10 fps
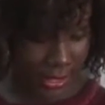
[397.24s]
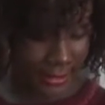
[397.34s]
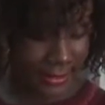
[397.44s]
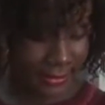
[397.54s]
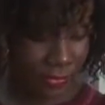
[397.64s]

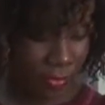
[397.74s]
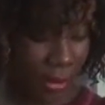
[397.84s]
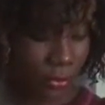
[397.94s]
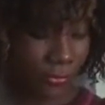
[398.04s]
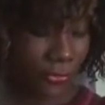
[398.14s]
like the
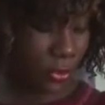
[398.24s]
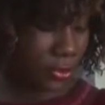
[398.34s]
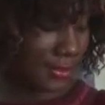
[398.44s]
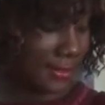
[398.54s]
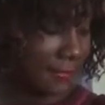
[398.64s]
round of your
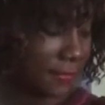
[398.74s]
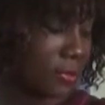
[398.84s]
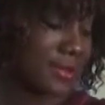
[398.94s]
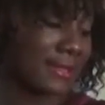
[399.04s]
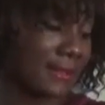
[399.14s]
sleeve, or
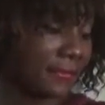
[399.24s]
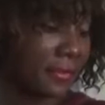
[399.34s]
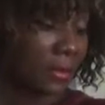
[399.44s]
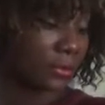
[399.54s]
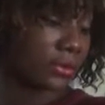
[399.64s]
sleeve
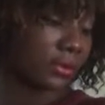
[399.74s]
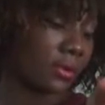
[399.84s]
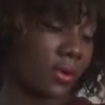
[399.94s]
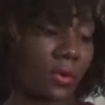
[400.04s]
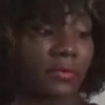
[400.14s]
round,
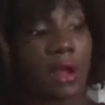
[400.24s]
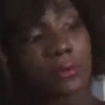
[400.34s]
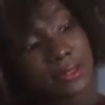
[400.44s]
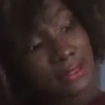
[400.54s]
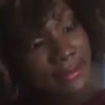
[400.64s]
or
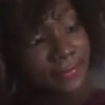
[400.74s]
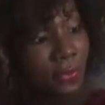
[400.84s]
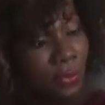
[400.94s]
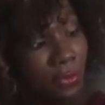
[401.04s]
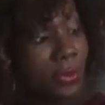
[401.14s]
round sleeve,
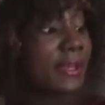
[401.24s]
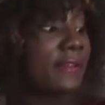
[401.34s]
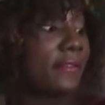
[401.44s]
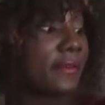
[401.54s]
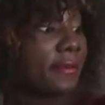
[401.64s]
or
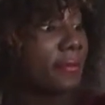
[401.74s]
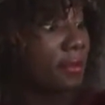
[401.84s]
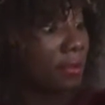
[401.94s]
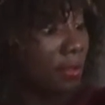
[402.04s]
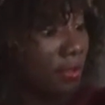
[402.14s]
whatever
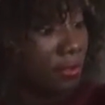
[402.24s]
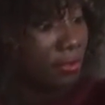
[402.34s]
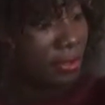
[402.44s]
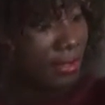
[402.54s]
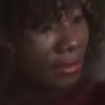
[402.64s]
you
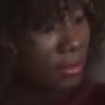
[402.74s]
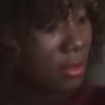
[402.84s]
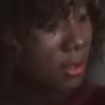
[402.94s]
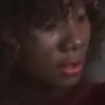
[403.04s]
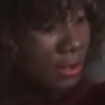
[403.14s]
decide to
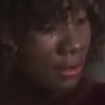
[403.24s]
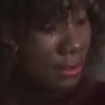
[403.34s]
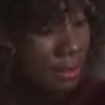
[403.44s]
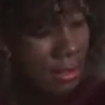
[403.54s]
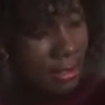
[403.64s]
call it.